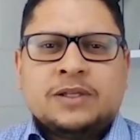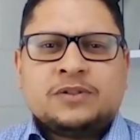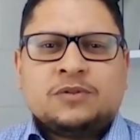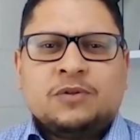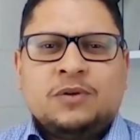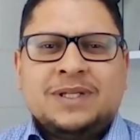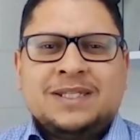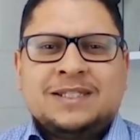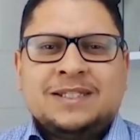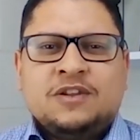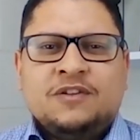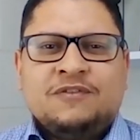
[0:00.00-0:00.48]

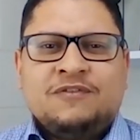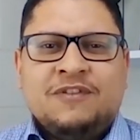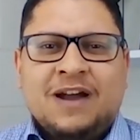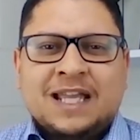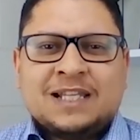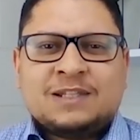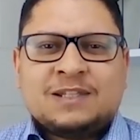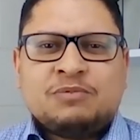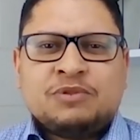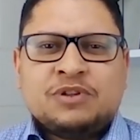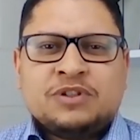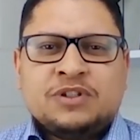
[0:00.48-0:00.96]
So he's the
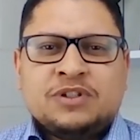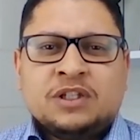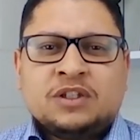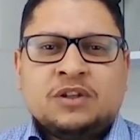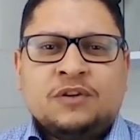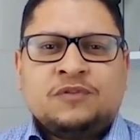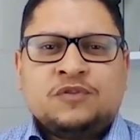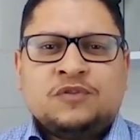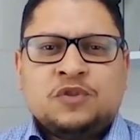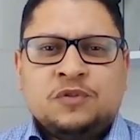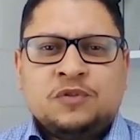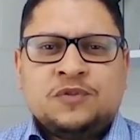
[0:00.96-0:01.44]
Vice President
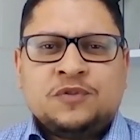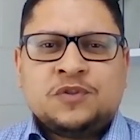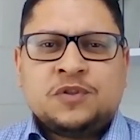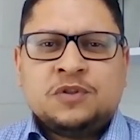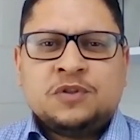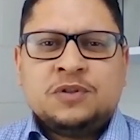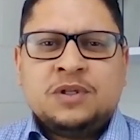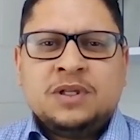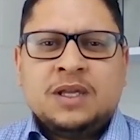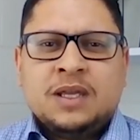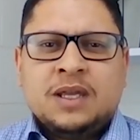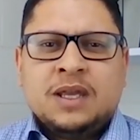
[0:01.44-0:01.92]
of TÜV
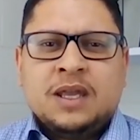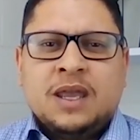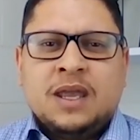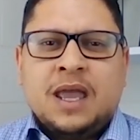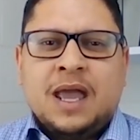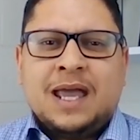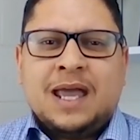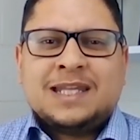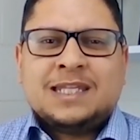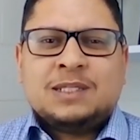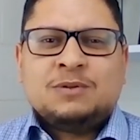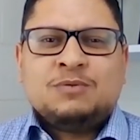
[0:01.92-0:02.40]
SÜD,
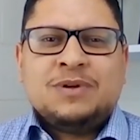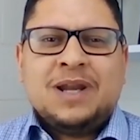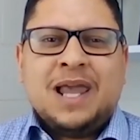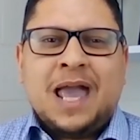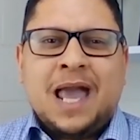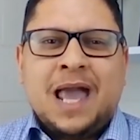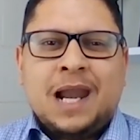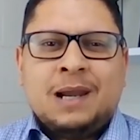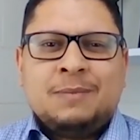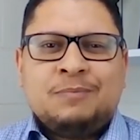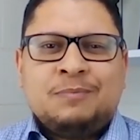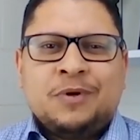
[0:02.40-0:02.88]
and he will
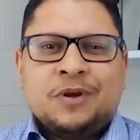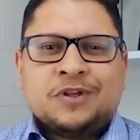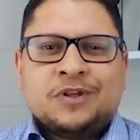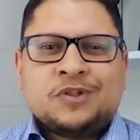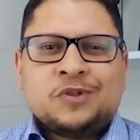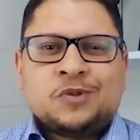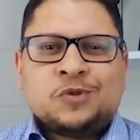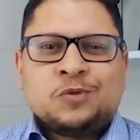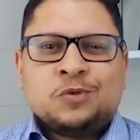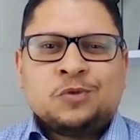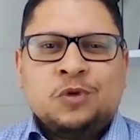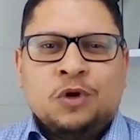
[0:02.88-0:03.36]
help
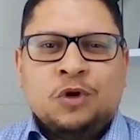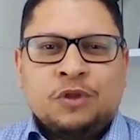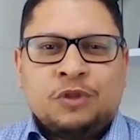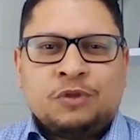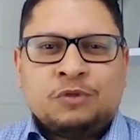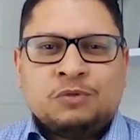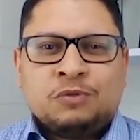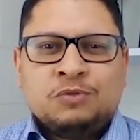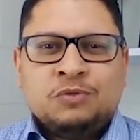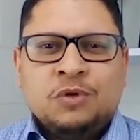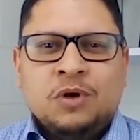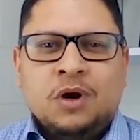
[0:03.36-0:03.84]
us to go
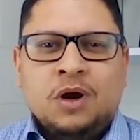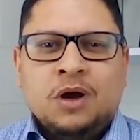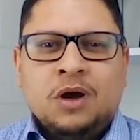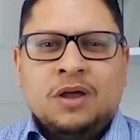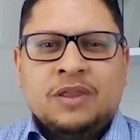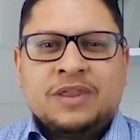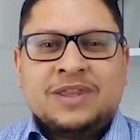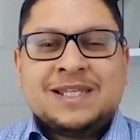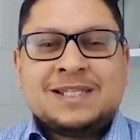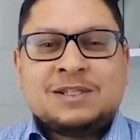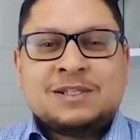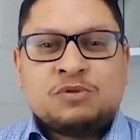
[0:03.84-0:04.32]
through
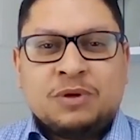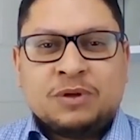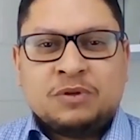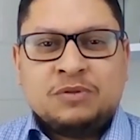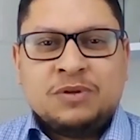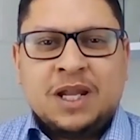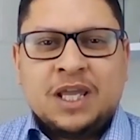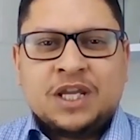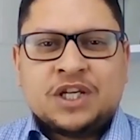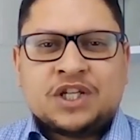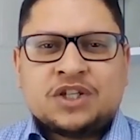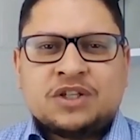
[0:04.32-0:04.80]
this
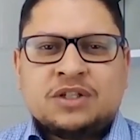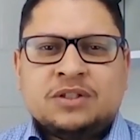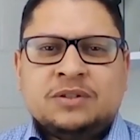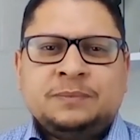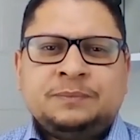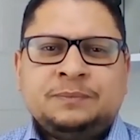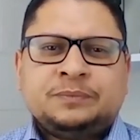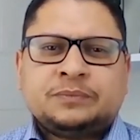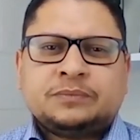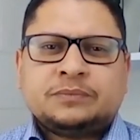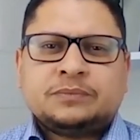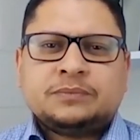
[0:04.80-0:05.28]

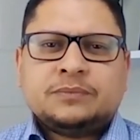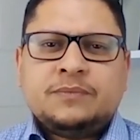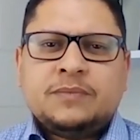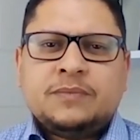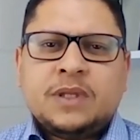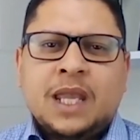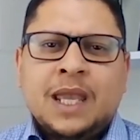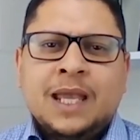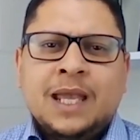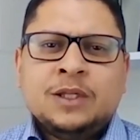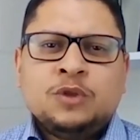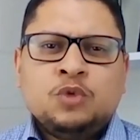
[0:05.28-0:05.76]
regulation
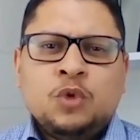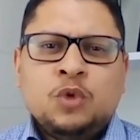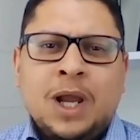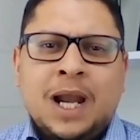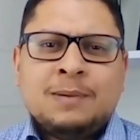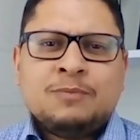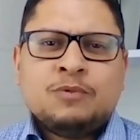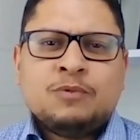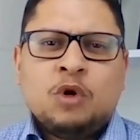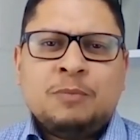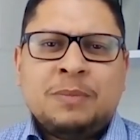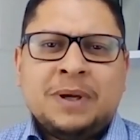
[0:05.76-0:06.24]
and to
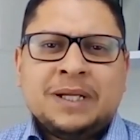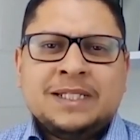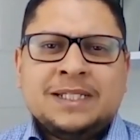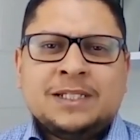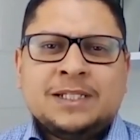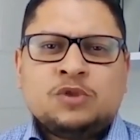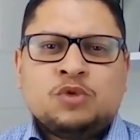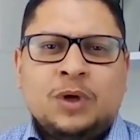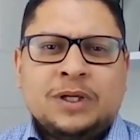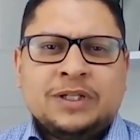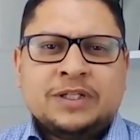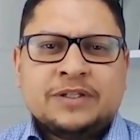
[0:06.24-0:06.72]
help
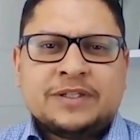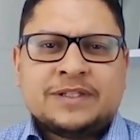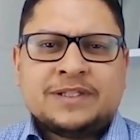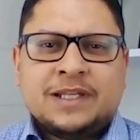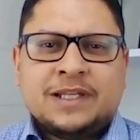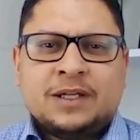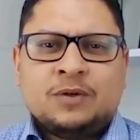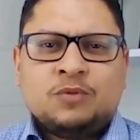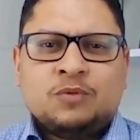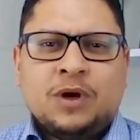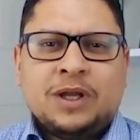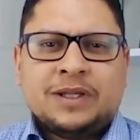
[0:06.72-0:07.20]
companies to
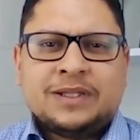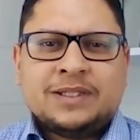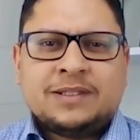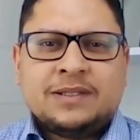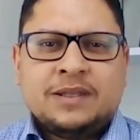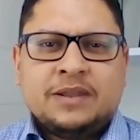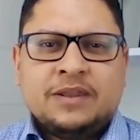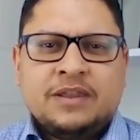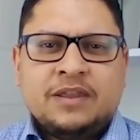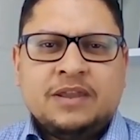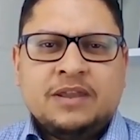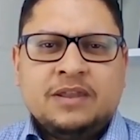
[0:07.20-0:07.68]
understand what
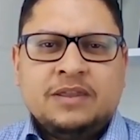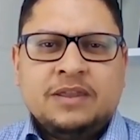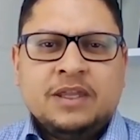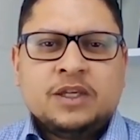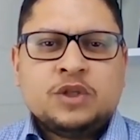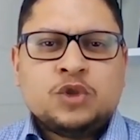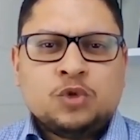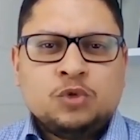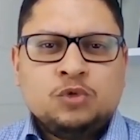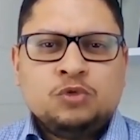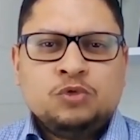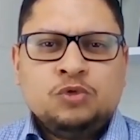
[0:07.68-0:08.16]
they
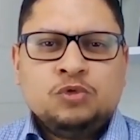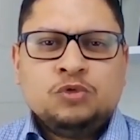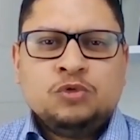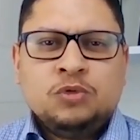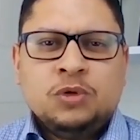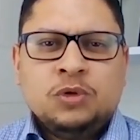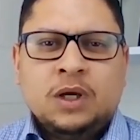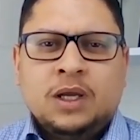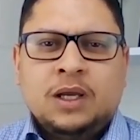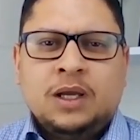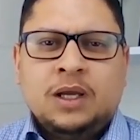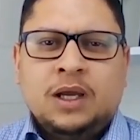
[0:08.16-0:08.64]
should
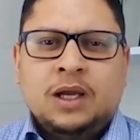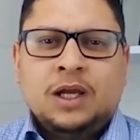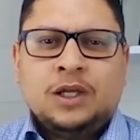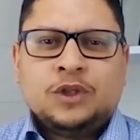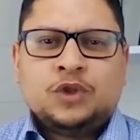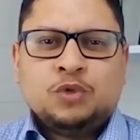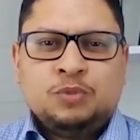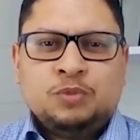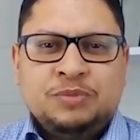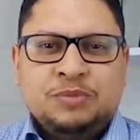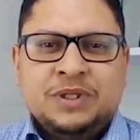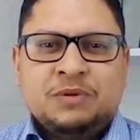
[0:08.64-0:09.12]
do
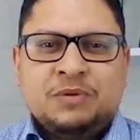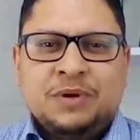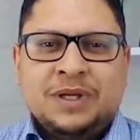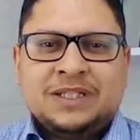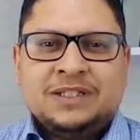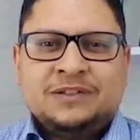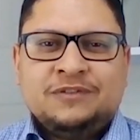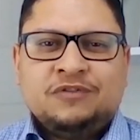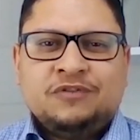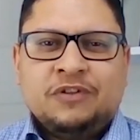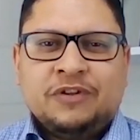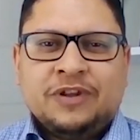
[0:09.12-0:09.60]
to be
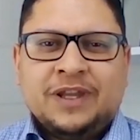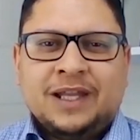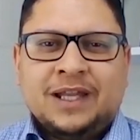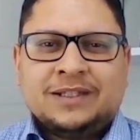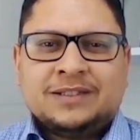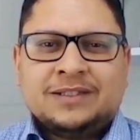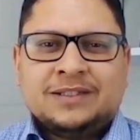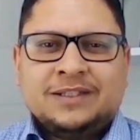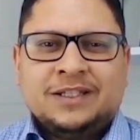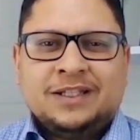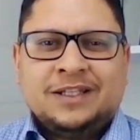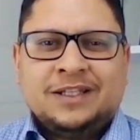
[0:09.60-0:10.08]
ready for that.